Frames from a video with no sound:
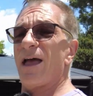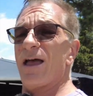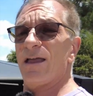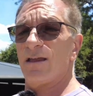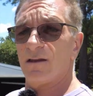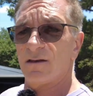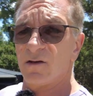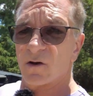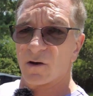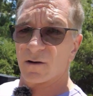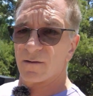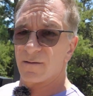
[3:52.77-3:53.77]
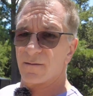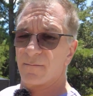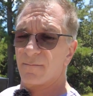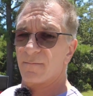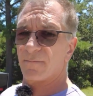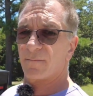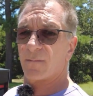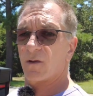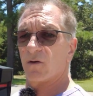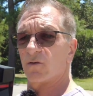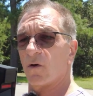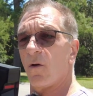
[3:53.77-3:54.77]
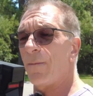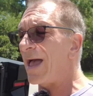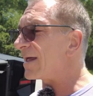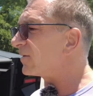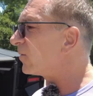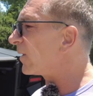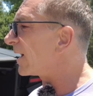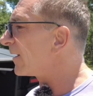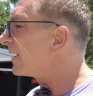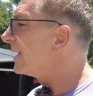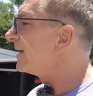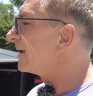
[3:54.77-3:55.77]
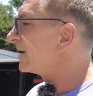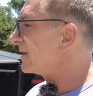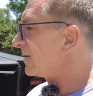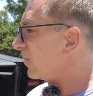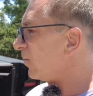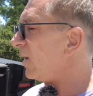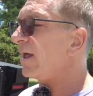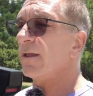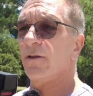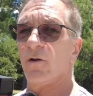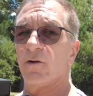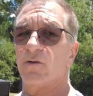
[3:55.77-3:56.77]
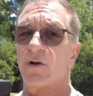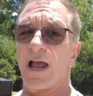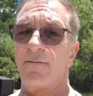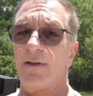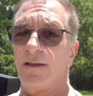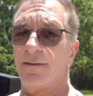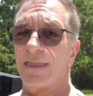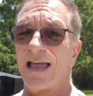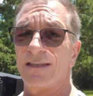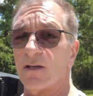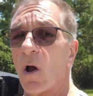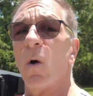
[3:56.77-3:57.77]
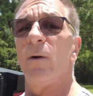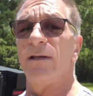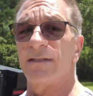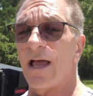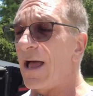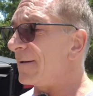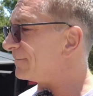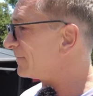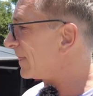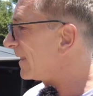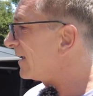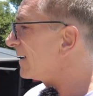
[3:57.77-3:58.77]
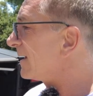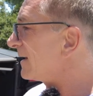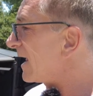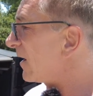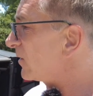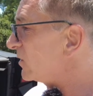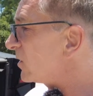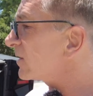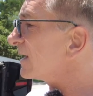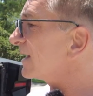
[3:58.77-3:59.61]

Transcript: that in your control panel where while you're driving, that's always on. Now, you